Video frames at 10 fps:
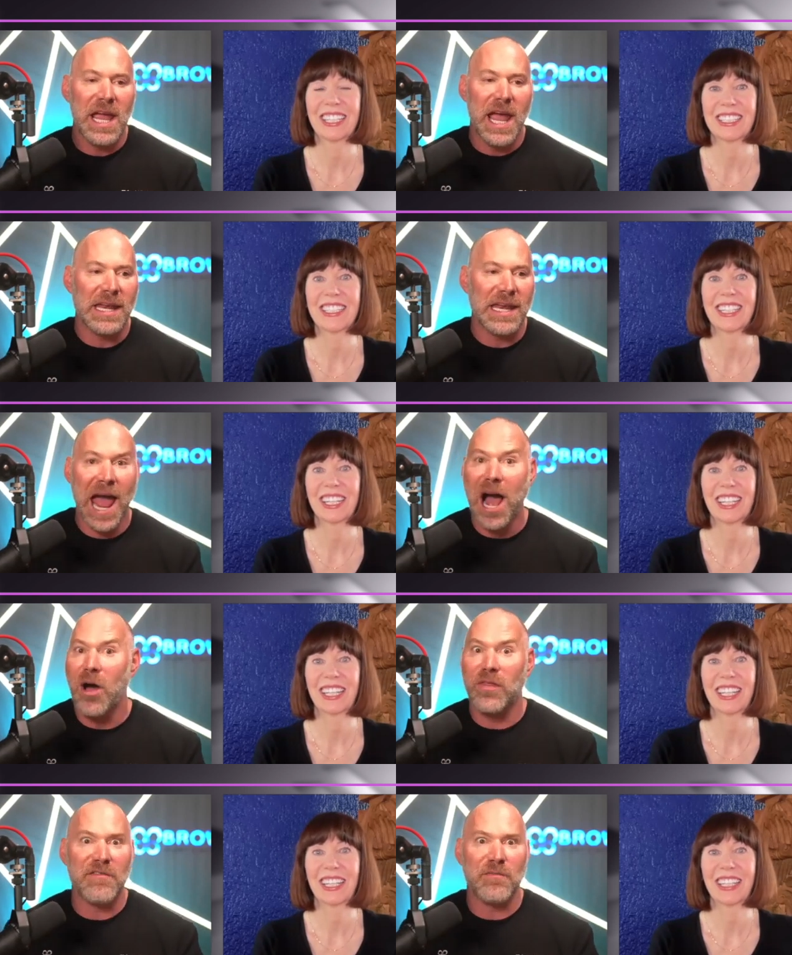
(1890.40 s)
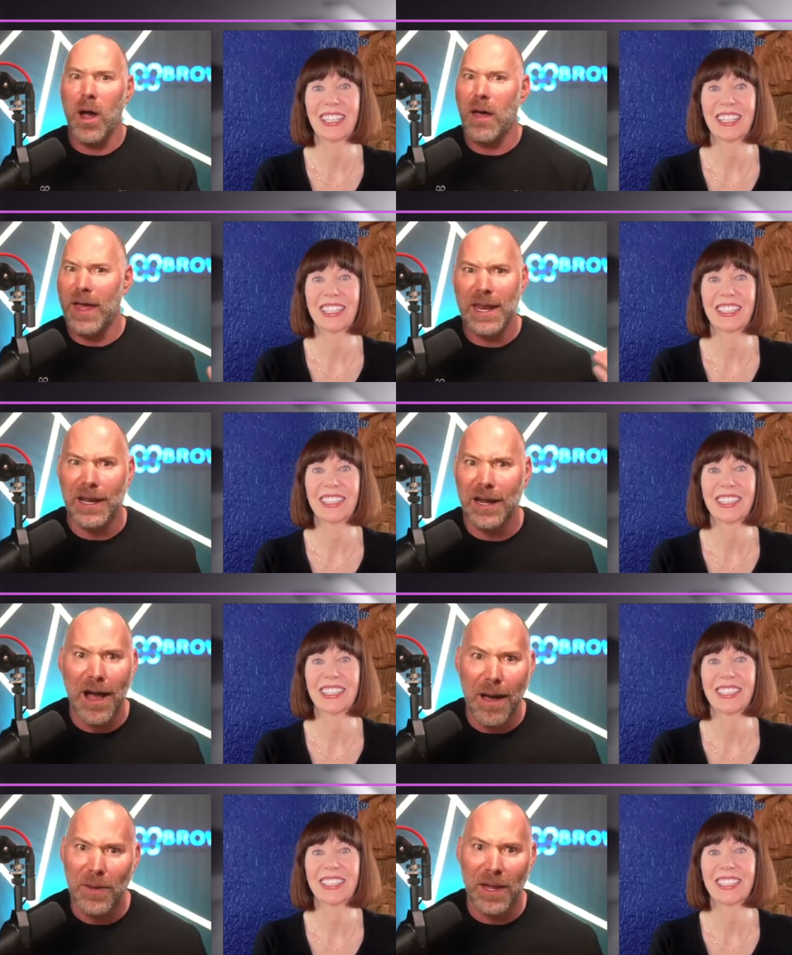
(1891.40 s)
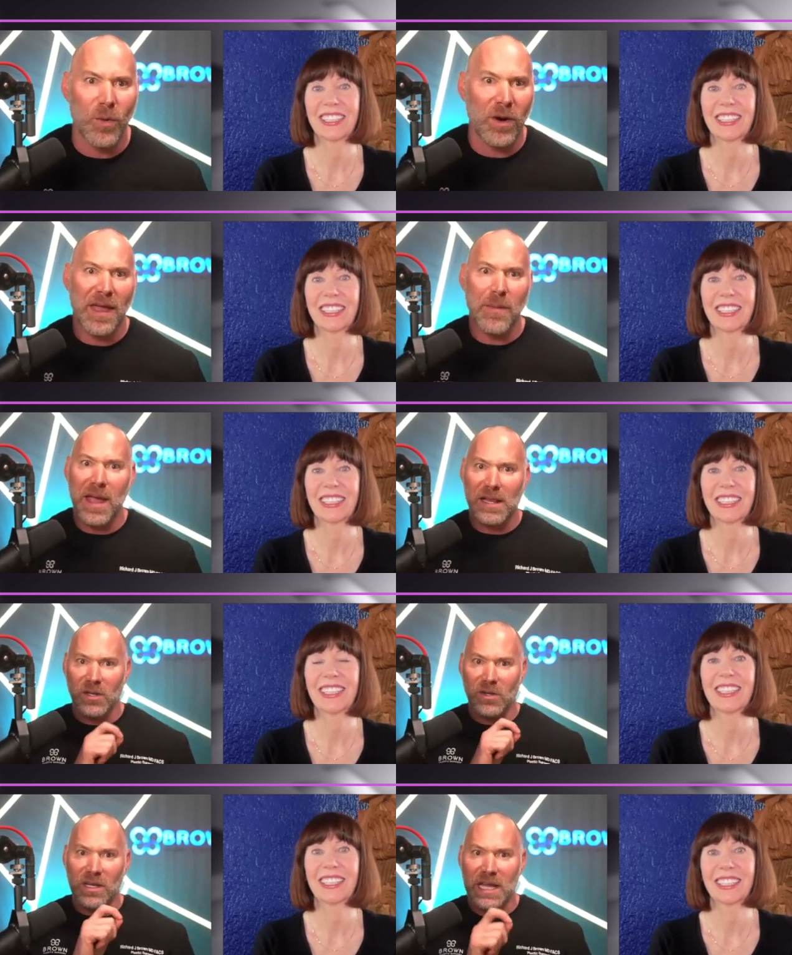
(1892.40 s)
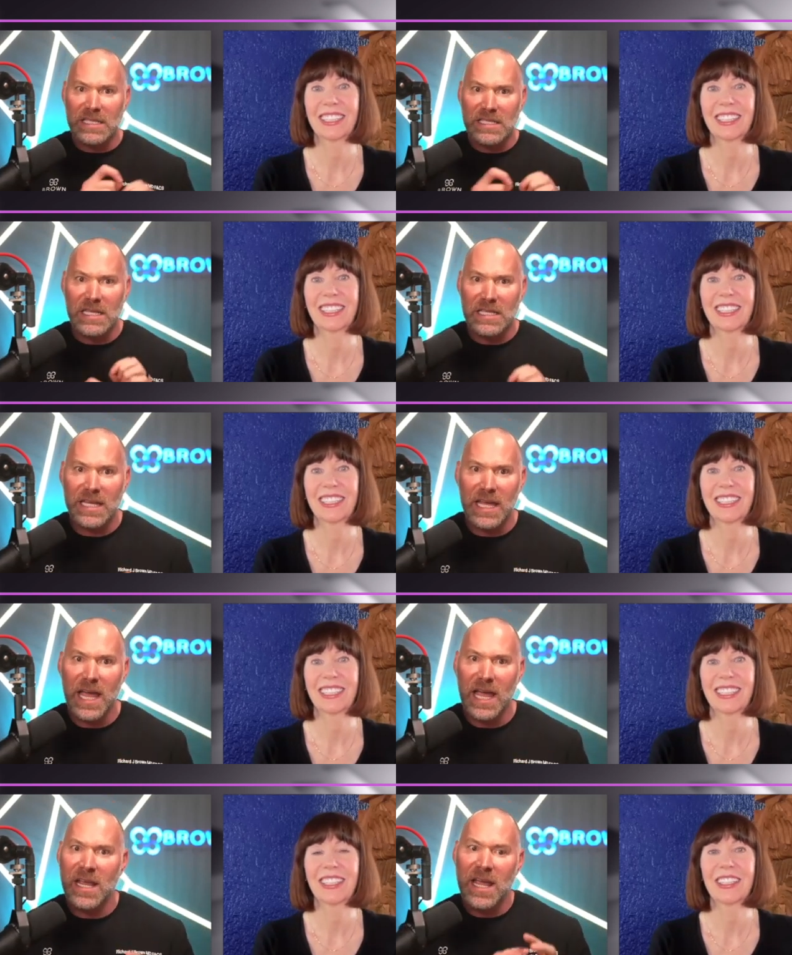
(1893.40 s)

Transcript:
Speaker 1: And now they've brought that into cupping where they make little nicks in the skin